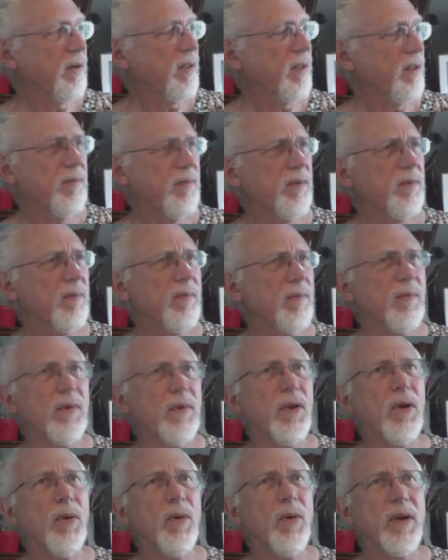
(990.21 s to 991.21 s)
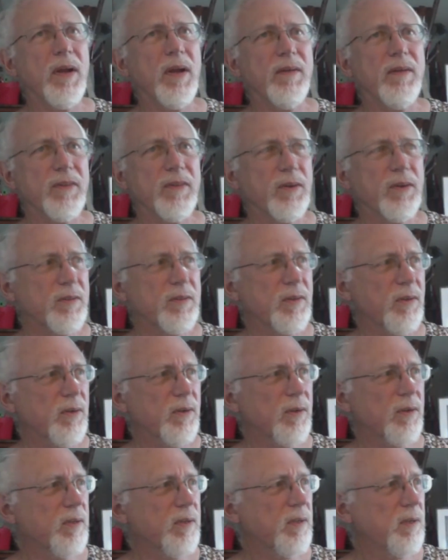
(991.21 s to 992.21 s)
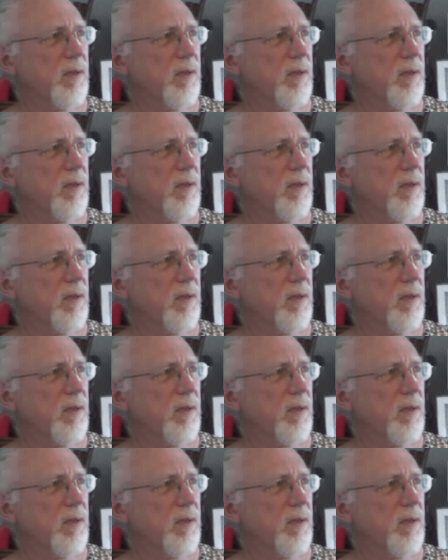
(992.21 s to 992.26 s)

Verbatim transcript: even know when i first learned it